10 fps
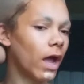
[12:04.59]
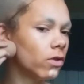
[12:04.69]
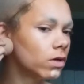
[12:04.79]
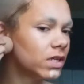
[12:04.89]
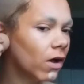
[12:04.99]

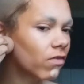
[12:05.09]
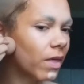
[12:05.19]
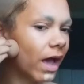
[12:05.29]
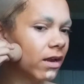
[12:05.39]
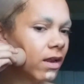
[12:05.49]
And you could tell
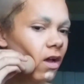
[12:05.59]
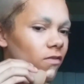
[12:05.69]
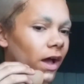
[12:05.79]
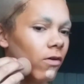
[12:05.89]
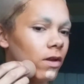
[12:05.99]
from the editing
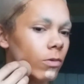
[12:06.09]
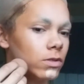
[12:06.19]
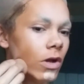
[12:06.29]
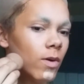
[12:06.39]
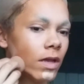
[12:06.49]
of how that it
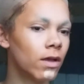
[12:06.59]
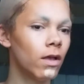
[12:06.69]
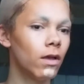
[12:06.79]
was going,